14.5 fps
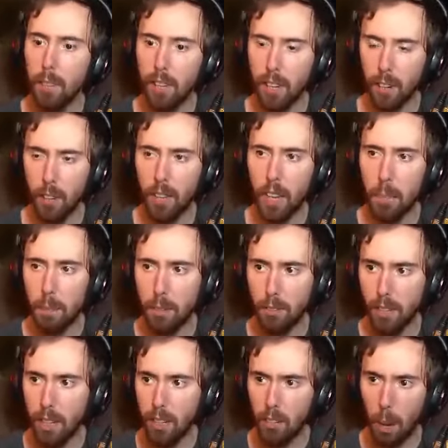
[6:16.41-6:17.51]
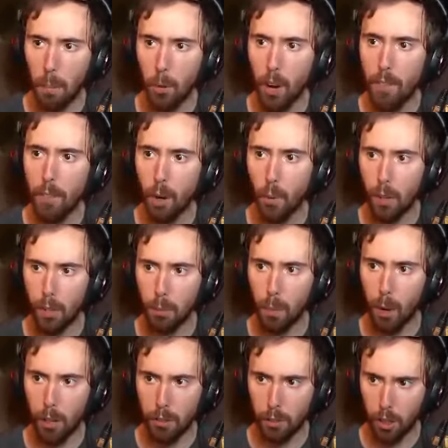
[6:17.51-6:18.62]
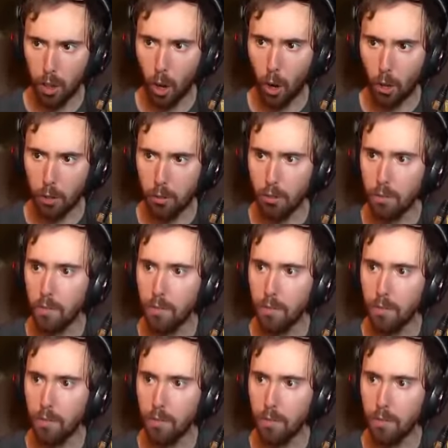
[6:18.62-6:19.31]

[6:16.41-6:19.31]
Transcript: Kill the NPCs. I believe they're what spawns the guards.